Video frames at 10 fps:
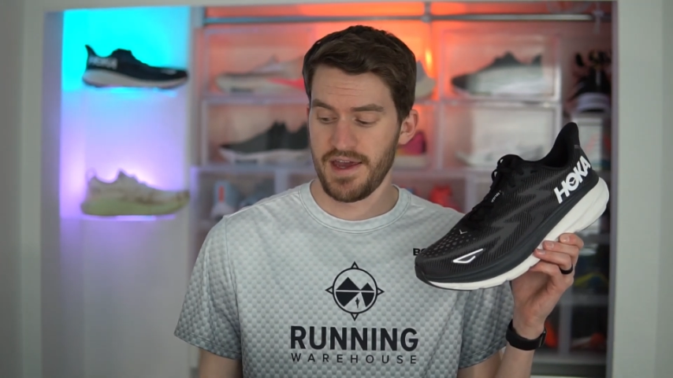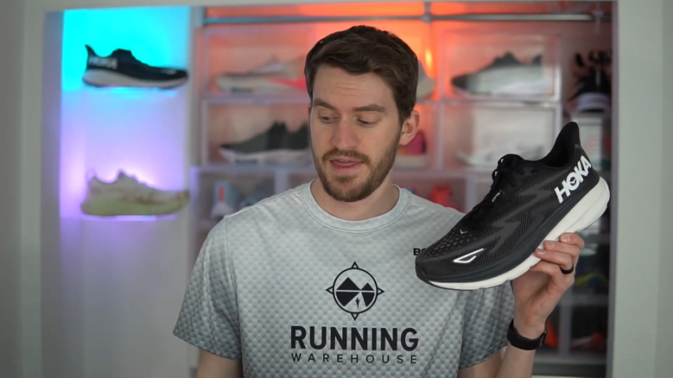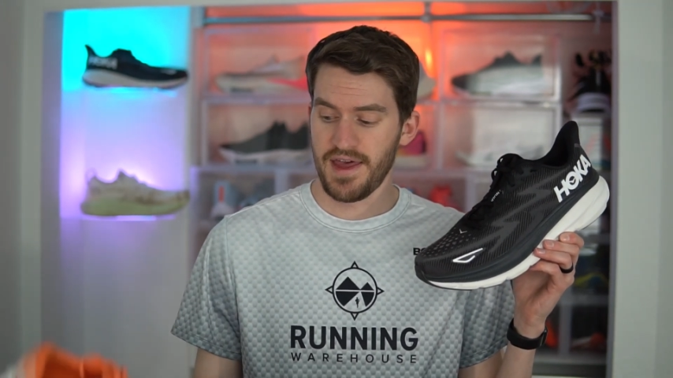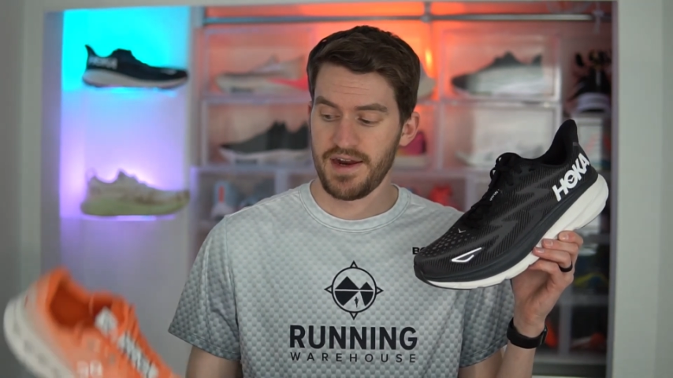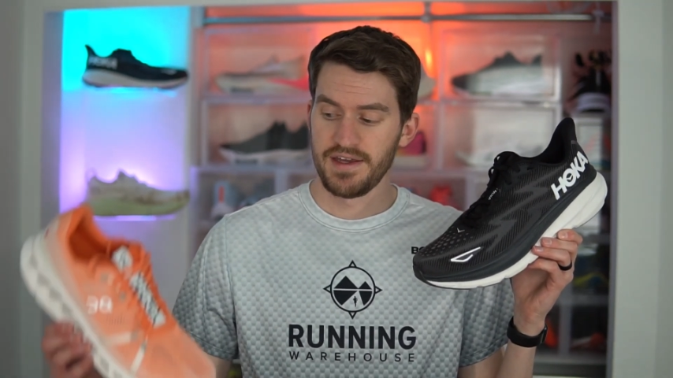
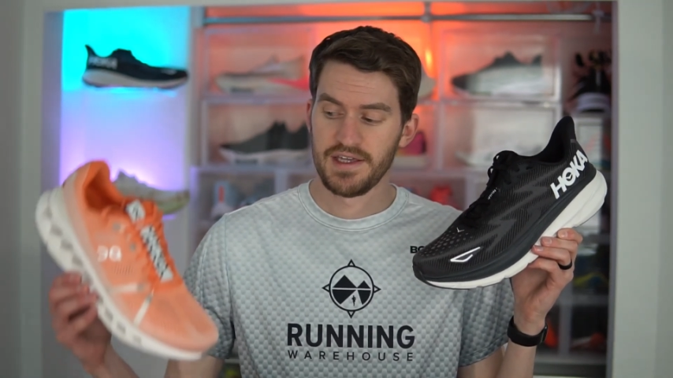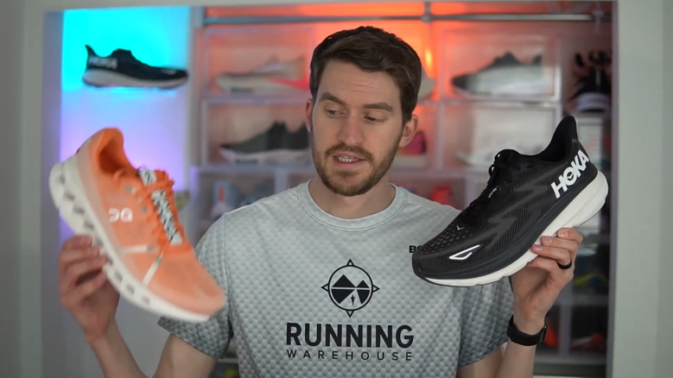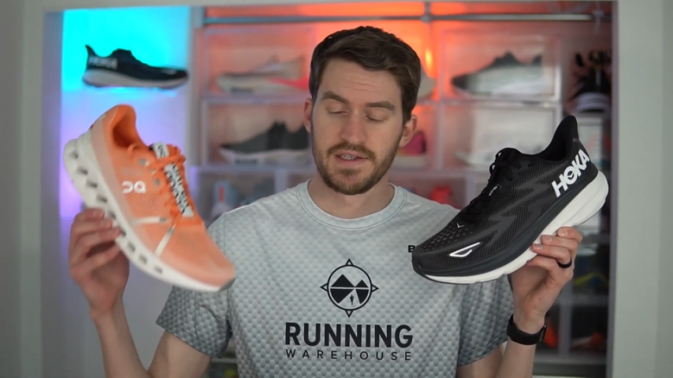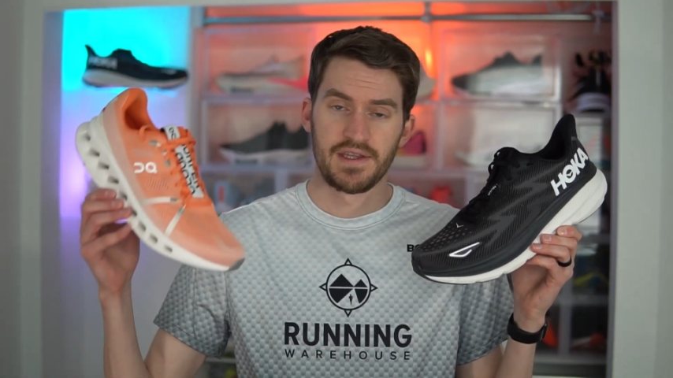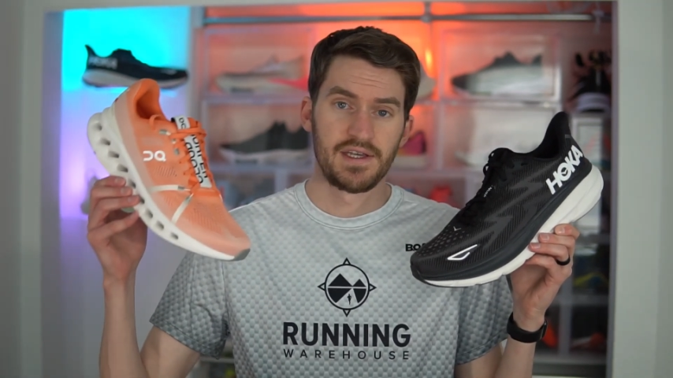and that
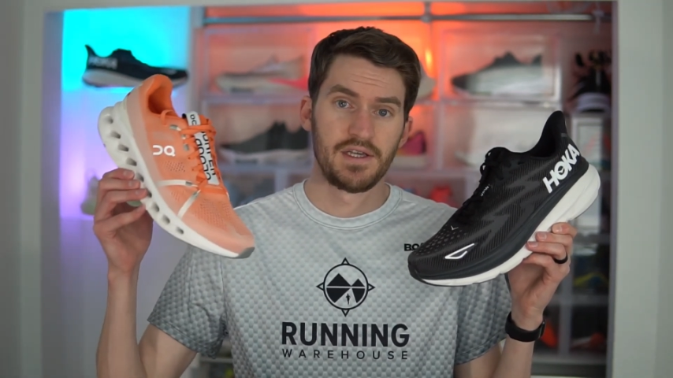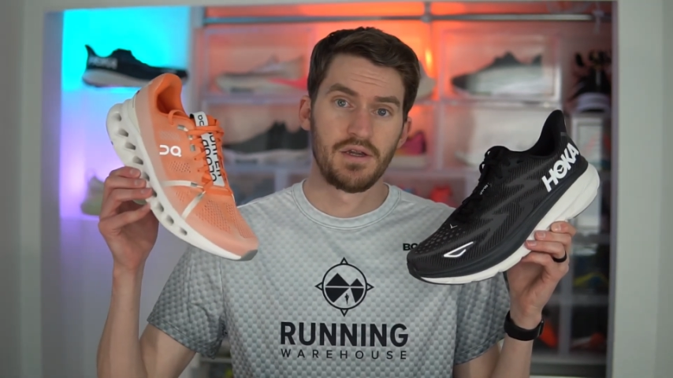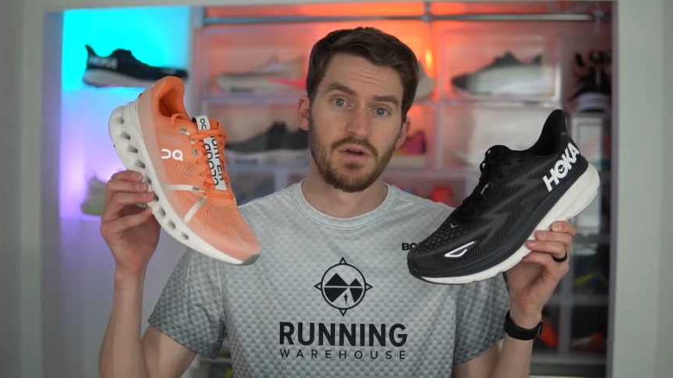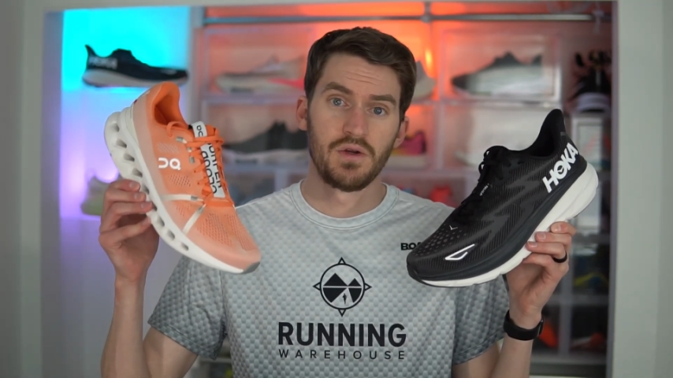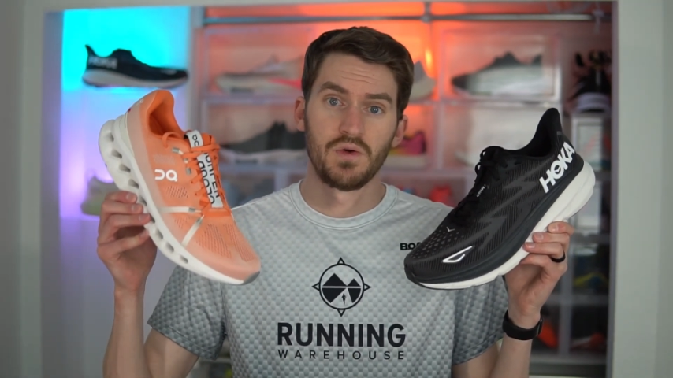is the
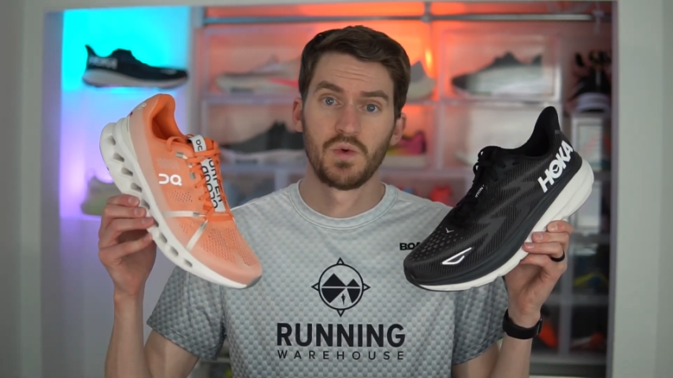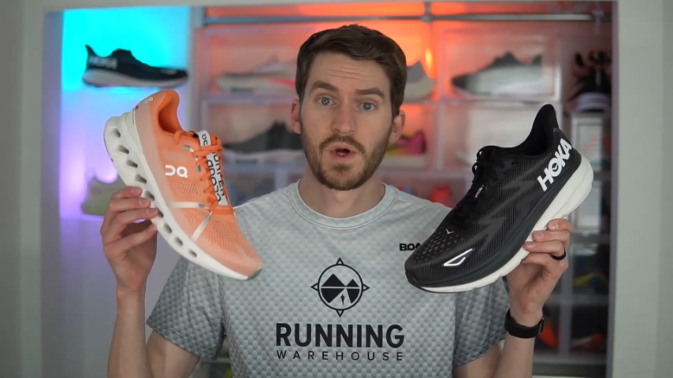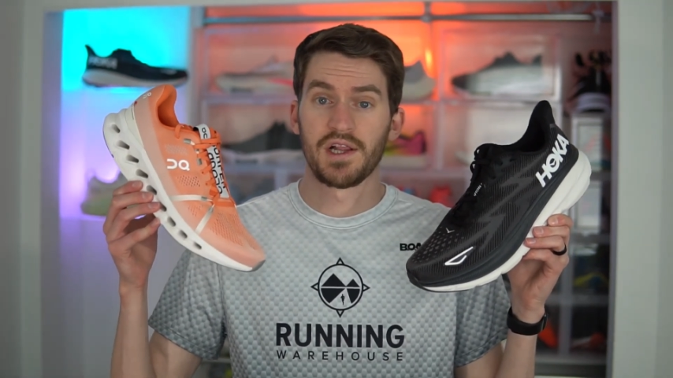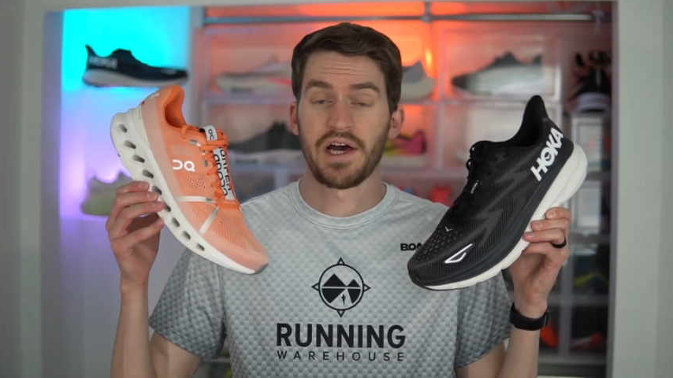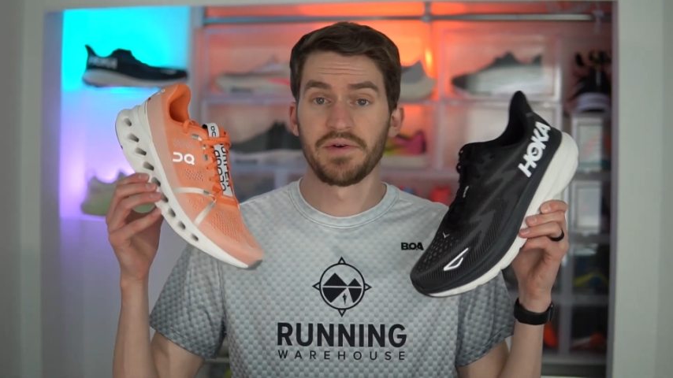new
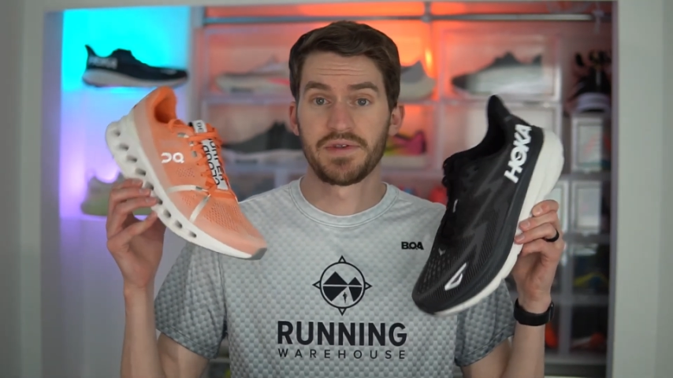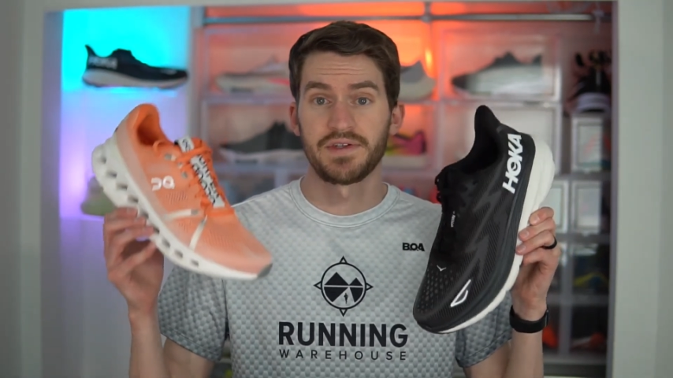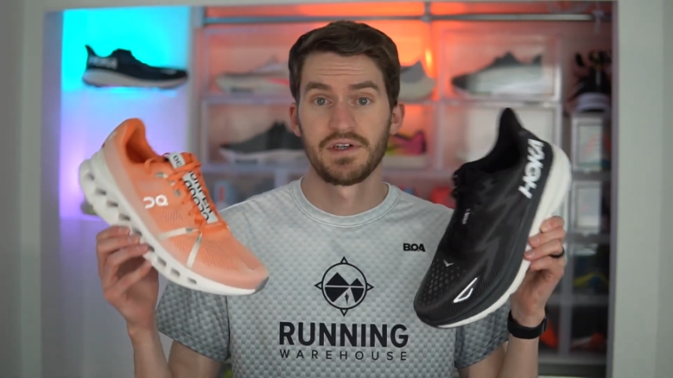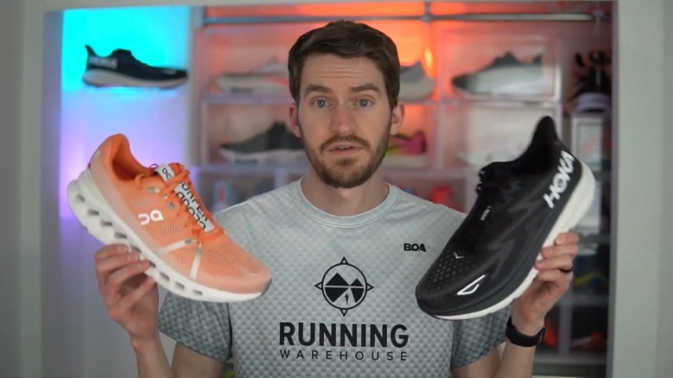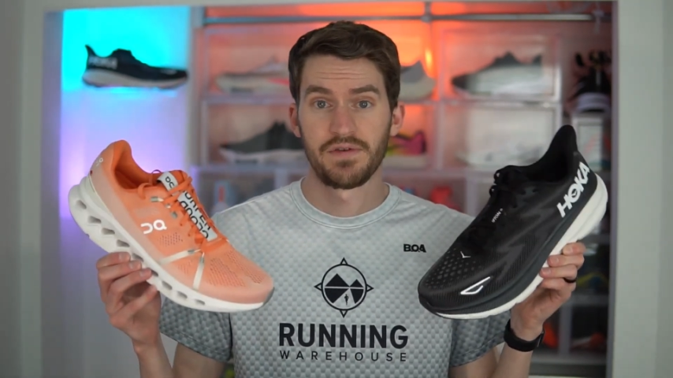Cloud
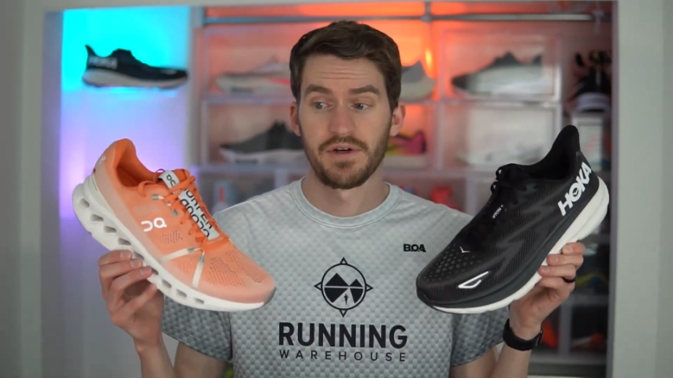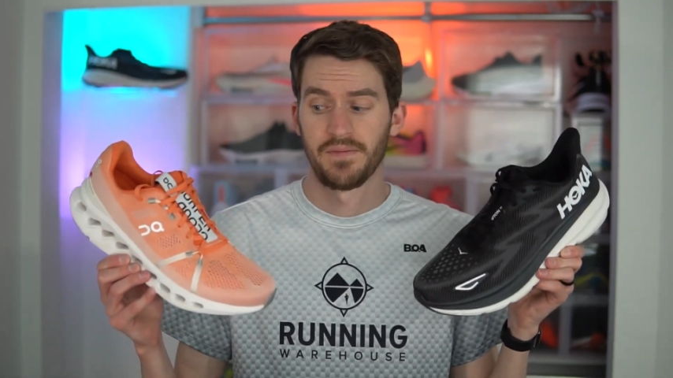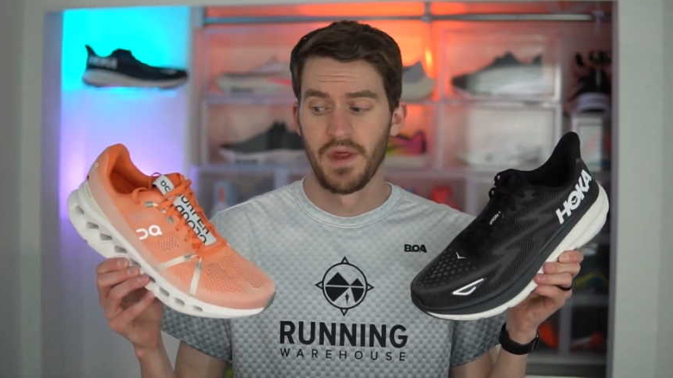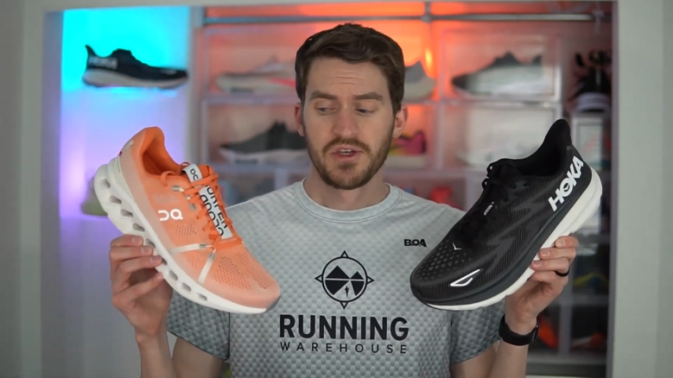Surfer.